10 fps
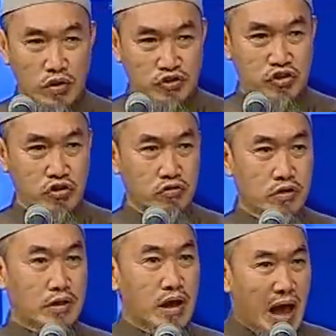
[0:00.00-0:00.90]
our
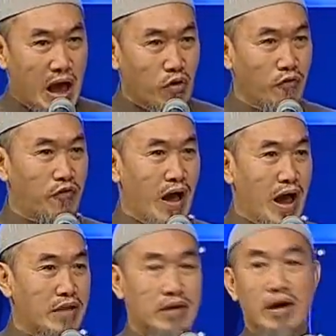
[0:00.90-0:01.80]
children, our
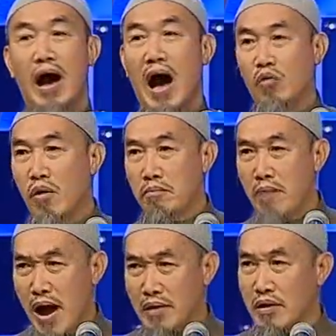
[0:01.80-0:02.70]
father, our
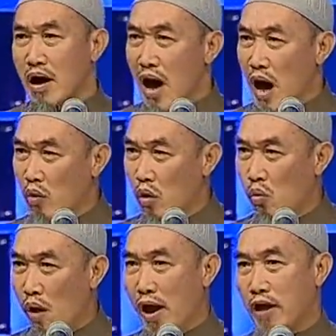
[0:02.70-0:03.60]
mother,
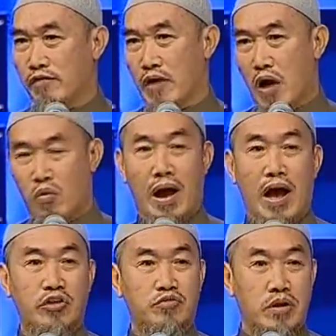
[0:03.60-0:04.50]
our wife,
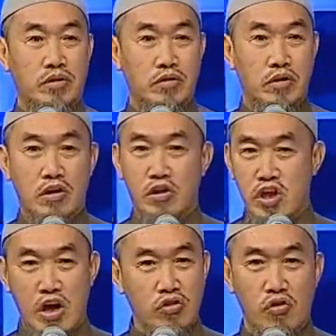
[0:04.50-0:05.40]
our husband,
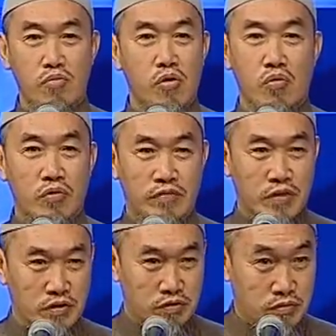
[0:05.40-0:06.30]
they are no more
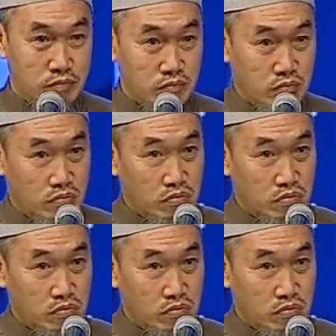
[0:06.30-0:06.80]
with us.